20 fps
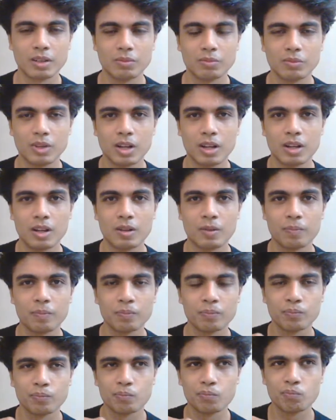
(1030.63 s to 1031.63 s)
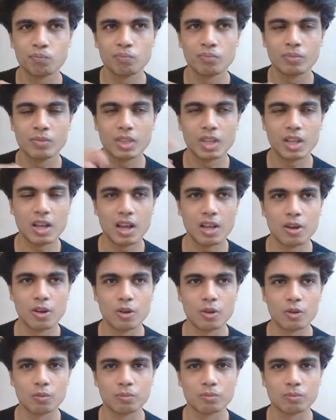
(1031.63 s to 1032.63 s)
I don't
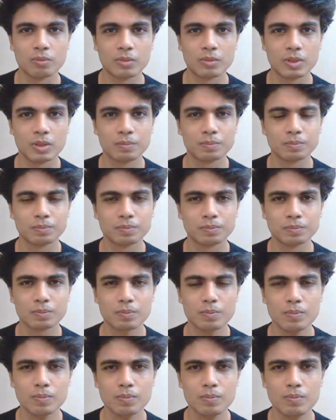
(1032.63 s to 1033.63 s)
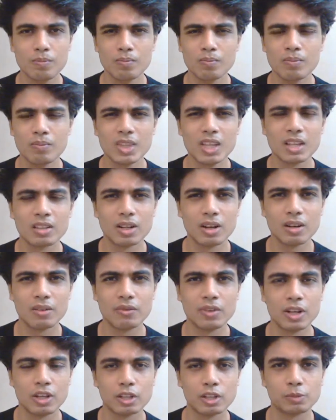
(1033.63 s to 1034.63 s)
know. Yeah, there are
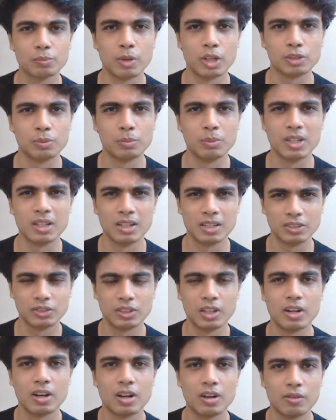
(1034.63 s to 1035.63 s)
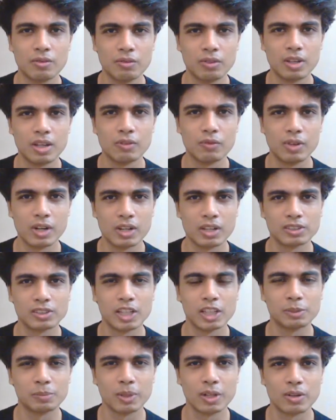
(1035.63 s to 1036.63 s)
various possibilities. There are various
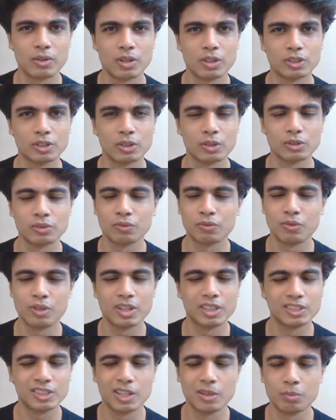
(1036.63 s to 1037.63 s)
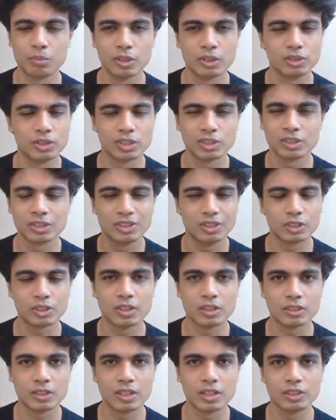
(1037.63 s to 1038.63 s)
aspect ratios. For example, just as
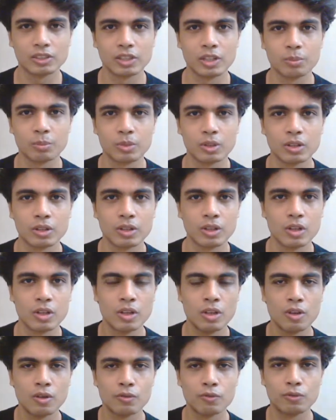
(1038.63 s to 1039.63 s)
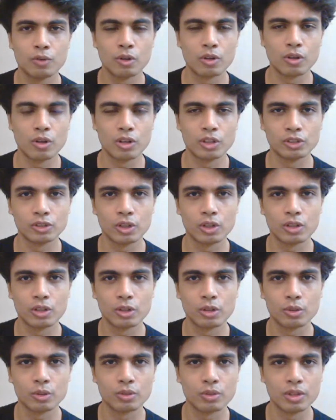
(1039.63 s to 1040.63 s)
an example, 4 horizontal
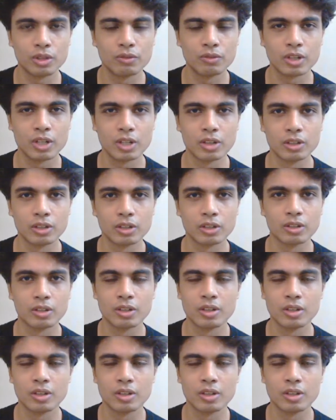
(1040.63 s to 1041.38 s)
to 3 vertical,